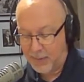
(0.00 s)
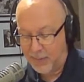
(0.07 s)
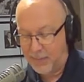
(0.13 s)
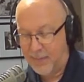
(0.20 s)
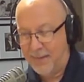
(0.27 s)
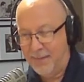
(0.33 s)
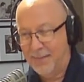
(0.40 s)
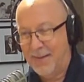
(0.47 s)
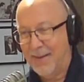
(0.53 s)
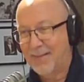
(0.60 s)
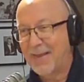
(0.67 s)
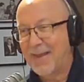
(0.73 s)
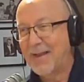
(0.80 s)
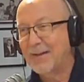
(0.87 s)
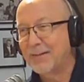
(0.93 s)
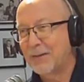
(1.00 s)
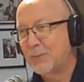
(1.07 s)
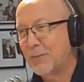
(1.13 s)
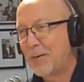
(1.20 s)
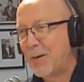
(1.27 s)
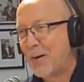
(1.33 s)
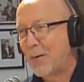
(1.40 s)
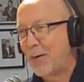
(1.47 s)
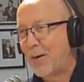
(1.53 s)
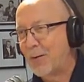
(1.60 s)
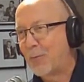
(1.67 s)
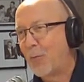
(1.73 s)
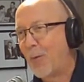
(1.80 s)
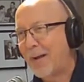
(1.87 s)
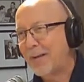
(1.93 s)

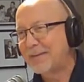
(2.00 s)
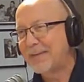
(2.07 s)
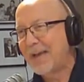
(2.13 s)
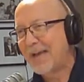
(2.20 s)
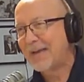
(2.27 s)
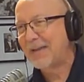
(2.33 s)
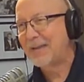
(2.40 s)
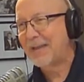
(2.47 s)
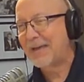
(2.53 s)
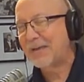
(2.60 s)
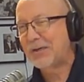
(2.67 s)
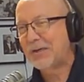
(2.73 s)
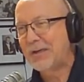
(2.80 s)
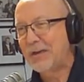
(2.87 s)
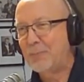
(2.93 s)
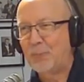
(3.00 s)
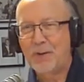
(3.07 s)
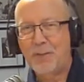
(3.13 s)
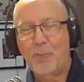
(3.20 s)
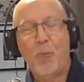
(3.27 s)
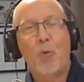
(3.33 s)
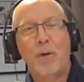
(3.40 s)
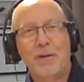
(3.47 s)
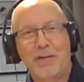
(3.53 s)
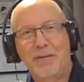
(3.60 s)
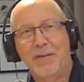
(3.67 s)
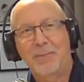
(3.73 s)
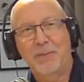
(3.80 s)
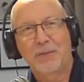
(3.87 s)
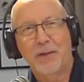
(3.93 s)
quasi-election and reappointed
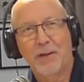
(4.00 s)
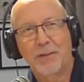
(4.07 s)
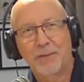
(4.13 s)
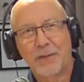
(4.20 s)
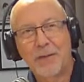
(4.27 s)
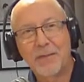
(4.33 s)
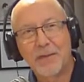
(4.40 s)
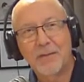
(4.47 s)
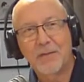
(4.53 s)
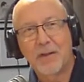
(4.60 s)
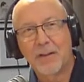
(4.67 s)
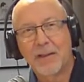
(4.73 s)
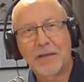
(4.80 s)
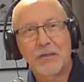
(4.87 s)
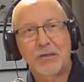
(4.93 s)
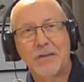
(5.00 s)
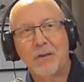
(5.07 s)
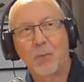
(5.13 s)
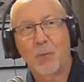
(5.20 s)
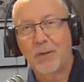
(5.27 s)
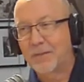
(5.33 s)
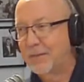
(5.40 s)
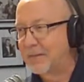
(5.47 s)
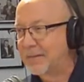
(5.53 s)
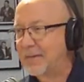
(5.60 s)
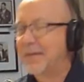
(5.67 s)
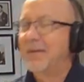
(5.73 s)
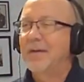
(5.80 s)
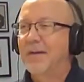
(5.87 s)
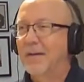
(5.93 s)
themselves in this election that wasn't
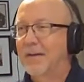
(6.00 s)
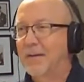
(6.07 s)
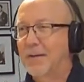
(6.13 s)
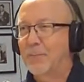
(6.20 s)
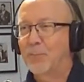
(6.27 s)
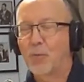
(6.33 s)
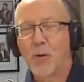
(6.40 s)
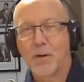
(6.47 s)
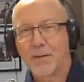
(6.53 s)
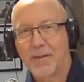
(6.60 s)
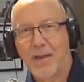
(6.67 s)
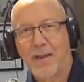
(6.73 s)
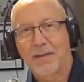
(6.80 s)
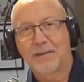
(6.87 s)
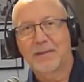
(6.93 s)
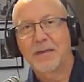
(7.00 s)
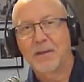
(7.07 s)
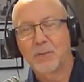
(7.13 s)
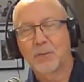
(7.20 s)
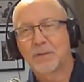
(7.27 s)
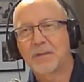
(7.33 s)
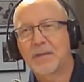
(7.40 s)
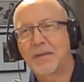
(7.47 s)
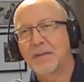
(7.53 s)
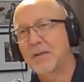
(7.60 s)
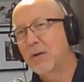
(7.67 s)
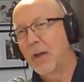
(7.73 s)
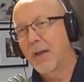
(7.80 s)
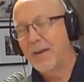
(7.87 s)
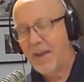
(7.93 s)
broadcast. In other words, they
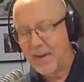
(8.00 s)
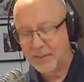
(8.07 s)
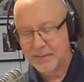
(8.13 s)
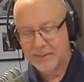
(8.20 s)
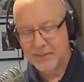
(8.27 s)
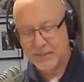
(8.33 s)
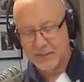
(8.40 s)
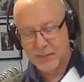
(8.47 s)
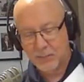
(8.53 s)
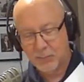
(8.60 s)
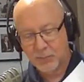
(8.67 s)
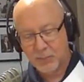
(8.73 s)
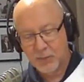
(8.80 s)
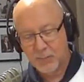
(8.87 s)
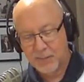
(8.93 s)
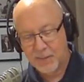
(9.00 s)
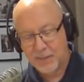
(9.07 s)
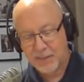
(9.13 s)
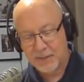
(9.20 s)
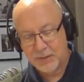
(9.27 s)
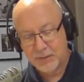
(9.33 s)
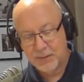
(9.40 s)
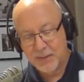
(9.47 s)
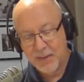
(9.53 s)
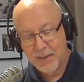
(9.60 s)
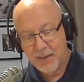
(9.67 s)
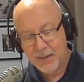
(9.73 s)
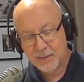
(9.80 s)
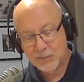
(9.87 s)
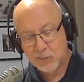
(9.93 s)
didn't announce there was going to be an election,
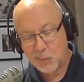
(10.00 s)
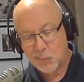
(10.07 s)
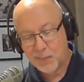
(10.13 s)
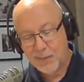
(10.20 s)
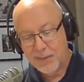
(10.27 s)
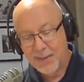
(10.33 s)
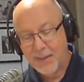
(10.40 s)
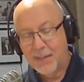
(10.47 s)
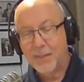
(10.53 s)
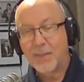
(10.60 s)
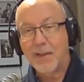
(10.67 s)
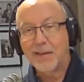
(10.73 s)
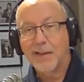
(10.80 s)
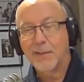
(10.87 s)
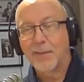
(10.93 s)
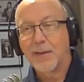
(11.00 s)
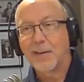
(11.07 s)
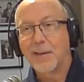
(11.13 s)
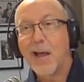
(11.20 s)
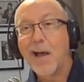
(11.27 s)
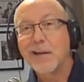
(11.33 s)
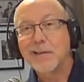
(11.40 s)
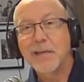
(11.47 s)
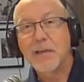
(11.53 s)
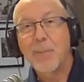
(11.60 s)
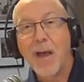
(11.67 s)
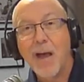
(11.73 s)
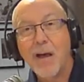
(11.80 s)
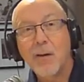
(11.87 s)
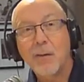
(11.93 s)
and so they locked him
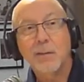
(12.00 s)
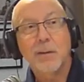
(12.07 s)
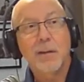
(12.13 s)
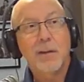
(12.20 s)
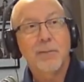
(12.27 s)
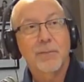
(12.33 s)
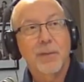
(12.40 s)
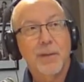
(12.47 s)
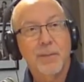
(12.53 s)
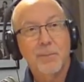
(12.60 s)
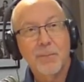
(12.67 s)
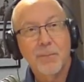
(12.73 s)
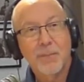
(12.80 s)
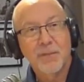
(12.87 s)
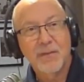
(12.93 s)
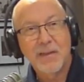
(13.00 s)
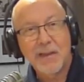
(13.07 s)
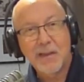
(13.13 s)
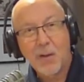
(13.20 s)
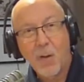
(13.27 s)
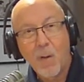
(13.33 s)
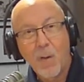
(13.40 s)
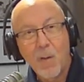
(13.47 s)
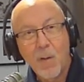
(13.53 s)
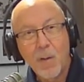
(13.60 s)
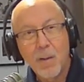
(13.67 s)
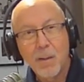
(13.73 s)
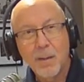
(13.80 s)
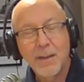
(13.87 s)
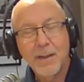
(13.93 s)
out of the city
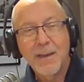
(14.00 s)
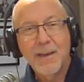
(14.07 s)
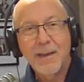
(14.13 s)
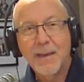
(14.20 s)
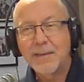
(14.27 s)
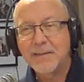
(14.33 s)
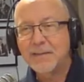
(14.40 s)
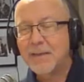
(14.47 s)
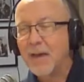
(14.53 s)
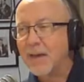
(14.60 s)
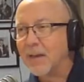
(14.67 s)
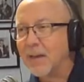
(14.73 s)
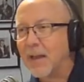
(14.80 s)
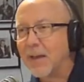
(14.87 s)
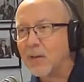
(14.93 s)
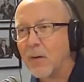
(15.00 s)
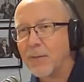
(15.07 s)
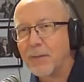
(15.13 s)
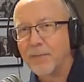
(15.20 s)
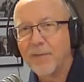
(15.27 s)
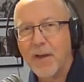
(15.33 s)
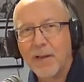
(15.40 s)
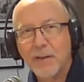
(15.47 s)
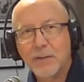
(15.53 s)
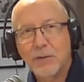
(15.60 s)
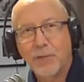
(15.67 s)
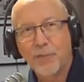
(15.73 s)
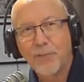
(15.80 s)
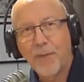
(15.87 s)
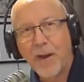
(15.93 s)
hall. He's kind of like on the
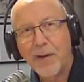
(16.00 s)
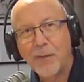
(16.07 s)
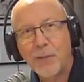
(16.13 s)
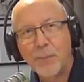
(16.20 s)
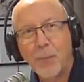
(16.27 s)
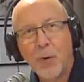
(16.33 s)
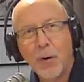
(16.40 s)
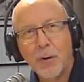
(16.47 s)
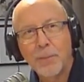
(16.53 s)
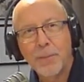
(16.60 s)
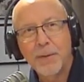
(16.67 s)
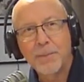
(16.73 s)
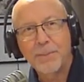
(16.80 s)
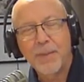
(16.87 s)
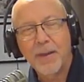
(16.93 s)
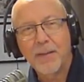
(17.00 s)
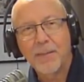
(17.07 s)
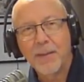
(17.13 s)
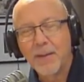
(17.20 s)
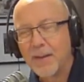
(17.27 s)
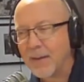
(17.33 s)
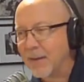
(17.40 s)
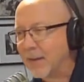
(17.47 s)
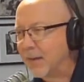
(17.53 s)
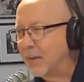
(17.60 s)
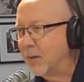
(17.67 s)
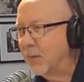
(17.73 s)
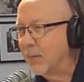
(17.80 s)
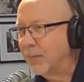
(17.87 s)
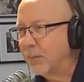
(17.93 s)
volunteer fire department, and
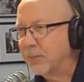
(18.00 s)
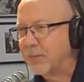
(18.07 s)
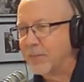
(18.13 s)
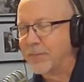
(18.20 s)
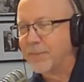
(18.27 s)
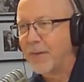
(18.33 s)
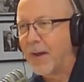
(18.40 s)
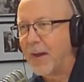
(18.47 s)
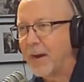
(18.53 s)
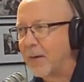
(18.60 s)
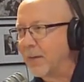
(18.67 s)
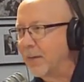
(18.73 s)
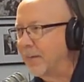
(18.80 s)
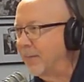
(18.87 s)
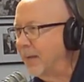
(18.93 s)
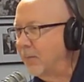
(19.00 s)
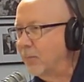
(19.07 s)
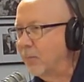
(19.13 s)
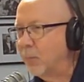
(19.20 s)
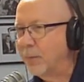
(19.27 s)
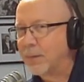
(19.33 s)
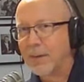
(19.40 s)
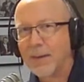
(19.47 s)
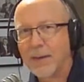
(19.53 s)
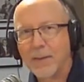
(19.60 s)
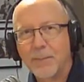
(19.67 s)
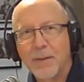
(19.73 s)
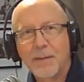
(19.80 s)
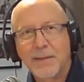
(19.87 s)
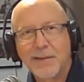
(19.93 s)
there was a fire and they wouldn't let
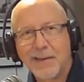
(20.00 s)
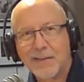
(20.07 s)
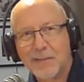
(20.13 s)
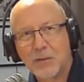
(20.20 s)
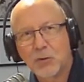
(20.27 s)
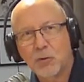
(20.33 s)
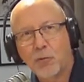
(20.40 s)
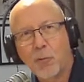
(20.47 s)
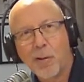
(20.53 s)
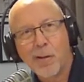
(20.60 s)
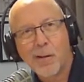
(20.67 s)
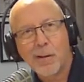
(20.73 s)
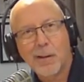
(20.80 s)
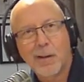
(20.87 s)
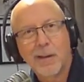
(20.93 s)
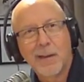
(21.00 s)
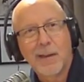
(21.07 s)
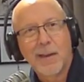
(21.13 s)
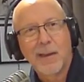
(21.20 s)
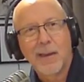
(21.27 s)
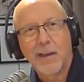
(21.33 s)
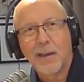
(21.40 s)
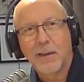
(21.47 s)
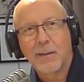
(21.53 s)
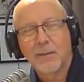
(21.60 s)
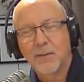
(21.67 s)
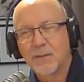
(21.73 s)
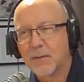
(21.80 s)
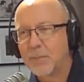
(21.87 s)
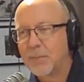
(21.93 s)
him in to get the truck. And
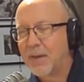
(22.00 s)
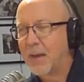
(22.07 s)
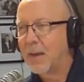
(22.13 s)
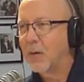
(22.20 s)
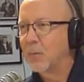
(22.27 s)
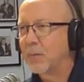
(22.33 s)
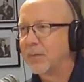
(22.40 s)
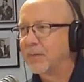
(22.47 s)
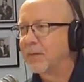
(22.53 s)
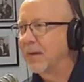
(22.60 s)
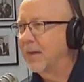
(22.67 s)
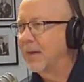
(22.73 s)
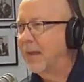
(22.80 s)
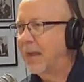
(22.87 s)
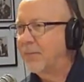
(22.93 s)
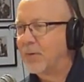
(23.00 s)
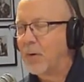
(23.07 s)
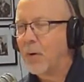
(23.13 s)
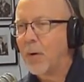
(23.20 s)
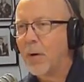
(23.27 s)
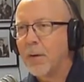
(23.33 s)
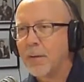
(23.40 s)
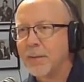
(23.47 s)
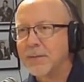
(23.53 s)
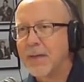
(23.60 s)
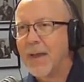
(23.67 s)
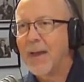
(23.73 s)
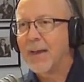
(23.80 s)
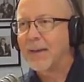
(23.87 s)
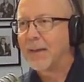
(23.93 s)
some gal was having a heart
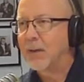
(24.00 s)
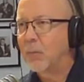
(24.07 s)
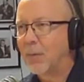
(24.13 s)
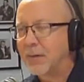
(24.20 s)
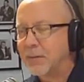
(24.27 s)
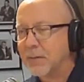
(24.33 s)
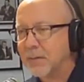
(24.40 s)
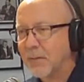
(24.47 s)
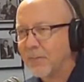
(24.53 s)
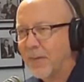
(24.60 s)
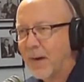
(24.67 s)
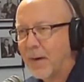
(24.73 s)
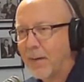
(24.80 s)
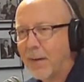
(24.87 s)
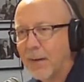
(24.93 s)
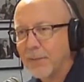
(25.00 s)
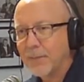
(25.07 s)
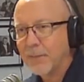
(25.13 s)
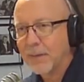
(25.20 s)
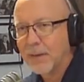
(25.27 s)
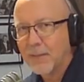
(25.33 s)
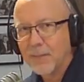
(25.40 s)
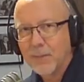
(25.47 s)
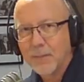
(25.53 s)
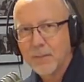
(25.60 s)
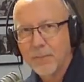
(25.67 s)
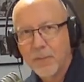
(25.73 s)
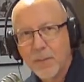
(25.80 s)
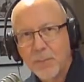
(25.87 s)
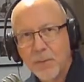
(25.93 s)
attack. He went to the firehouse to get the
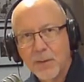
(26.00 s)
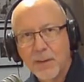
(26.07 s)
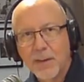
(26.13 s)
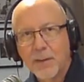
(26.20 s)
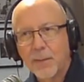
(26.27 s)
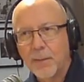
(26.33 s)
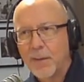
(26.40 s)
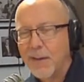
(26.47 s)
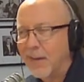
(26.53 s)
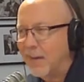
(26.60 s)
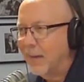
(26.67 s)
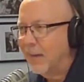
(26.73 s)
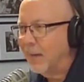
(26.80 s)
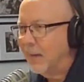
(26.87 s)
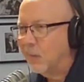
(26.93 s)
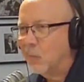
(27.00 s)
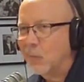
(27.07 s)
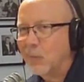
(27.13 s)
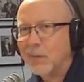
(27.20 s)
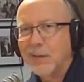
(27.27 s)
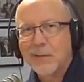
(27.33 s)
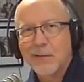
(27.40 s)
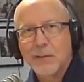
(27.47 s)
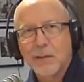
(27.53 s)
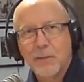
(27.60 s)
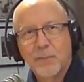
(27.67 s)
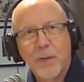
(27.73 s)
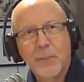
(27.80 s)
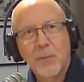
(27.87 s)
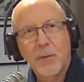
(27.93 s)
defibrillator. He couldn't get the
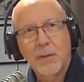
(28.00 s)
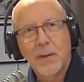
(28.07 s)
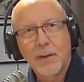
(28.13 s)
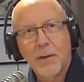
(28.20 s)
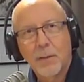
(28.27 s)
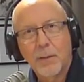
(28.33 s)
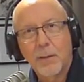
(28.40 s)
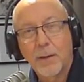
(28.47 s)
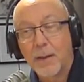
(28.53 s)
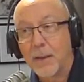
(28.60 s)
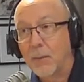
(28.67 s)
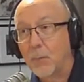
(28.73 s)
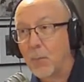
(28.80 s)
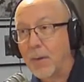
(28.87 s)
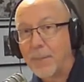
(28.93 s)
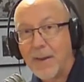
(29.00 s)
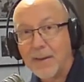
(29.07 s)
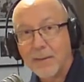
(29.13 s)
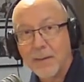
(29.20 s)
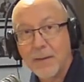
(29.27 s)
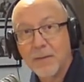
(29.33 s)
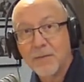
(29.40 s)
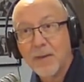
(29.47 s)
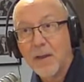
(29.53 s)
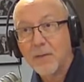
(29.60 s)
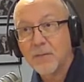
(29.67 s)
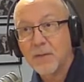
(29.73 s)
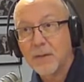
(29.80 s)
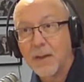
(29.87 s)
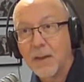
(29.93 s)
defibrillator. He went back to his
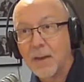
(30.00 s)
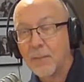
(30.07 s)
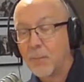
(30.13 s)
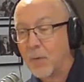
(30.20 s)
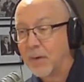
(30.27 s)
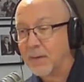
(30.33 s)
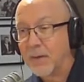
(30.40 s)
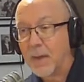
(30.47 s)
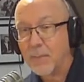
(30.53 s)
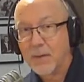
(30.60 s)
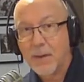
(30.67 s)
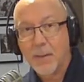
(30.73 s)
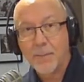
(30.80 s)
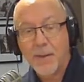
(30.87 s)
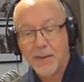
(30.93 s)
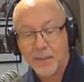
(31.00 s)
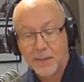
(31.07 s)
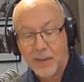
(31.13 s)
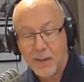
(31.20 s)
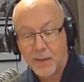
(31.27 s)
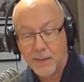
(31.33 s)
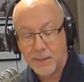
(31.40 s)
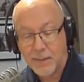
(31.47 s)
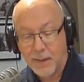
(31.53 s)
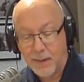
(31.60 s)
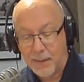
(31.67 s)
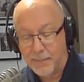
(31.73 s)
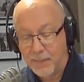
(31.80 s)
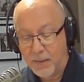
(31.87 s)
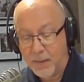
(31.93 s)
house to get it. And by the time he got back, the gal had
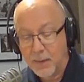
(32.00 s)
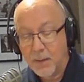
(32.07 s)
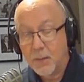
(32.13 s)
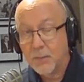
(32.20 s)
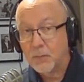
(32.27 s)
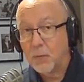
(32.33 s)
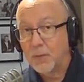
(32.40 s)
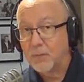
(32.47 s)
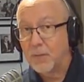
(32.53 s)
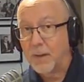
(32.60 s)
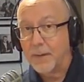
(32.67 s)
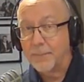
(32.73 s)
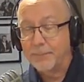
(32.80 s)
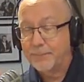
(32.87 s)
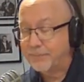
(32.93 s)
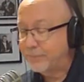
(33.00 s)
died. So it's like,